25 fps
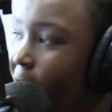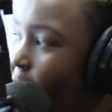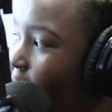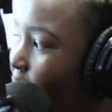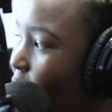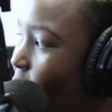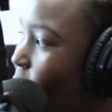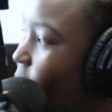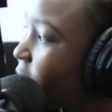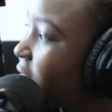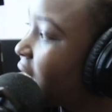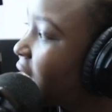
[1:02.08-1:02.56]
and
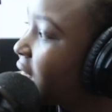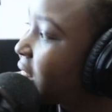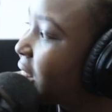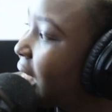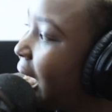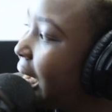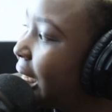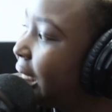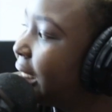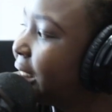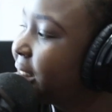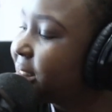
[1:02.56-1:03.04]
she
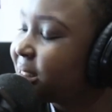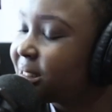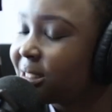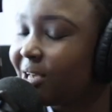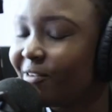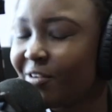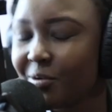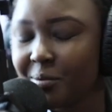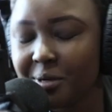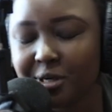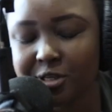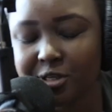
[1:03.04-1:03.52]
will
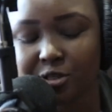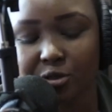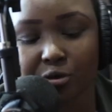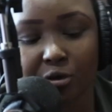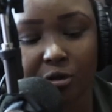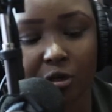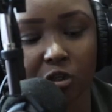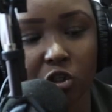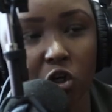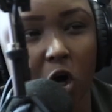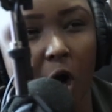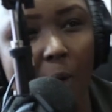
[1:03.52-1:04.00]

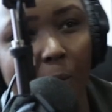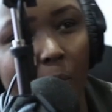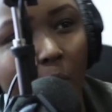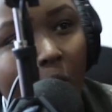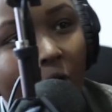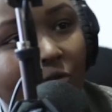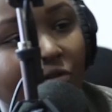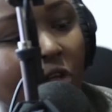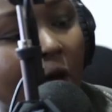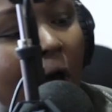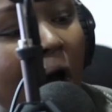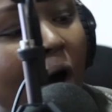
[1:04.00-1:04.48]

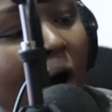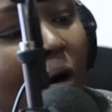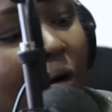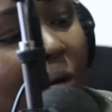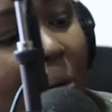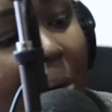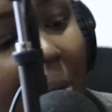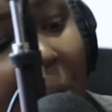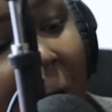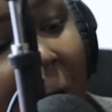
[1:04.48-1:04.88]
survive. She